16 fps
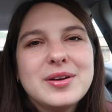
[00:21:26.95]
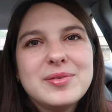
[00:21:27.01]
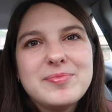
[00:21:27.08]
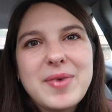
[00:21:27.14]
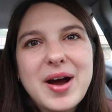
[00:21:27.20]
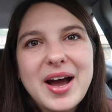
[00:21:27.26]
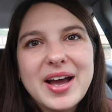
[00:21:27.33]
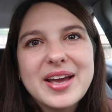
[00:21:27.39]

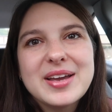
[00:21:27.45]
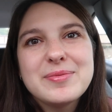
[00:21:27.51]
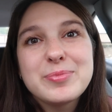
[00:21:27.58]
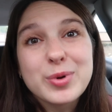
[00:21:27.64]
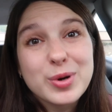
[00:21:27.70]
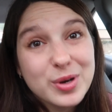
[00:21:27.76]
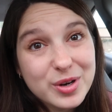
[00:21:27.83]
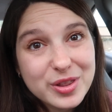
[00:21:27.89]
my
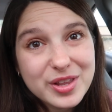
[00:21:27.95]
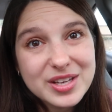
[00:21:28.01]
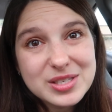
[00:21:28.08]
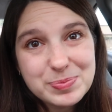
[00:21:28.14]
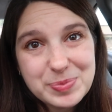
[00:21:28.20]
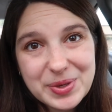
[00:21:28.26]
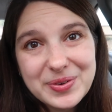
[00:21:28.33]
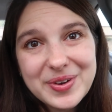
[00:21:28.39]
birth
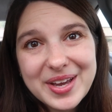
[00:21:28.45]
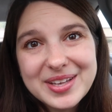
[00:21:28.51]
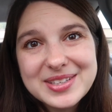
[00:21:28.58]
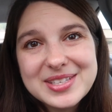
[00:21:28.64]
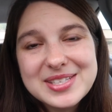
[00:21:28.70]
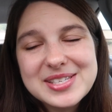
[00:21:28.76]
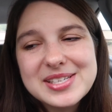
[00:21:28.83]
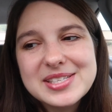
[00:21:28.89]

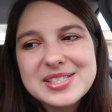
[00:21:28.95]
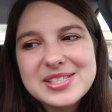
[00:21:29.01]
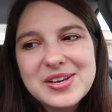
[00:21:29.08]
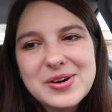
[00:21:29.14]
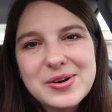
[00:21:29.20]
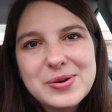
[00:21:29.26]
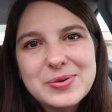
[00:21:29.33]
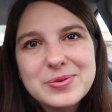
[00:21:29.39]
experience
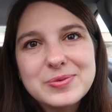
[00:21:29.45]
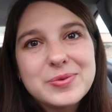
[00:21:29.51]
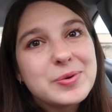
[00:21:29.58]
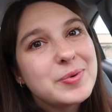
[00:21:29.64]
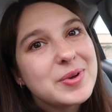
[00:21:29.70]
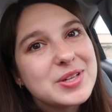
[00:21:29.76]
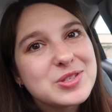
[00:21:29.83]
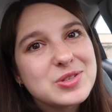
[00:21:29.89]
so we
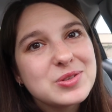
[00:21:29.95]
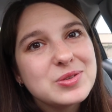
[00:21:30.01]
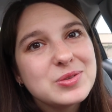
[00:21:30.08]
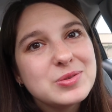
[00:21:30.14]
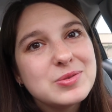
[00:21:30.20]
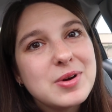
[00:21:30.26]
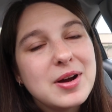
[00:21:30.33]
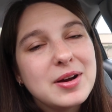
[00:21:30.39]
went
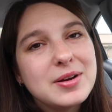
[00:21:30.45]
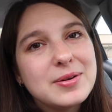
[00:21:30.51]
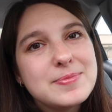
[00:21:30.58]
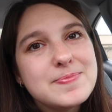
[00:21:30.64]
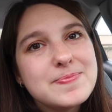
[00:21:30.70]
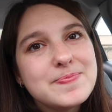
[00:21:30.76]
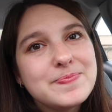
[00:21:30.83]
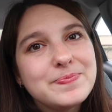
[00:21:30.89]
to
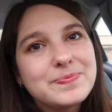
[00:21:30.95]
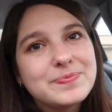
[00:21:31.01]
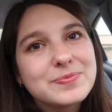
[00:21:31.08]
um,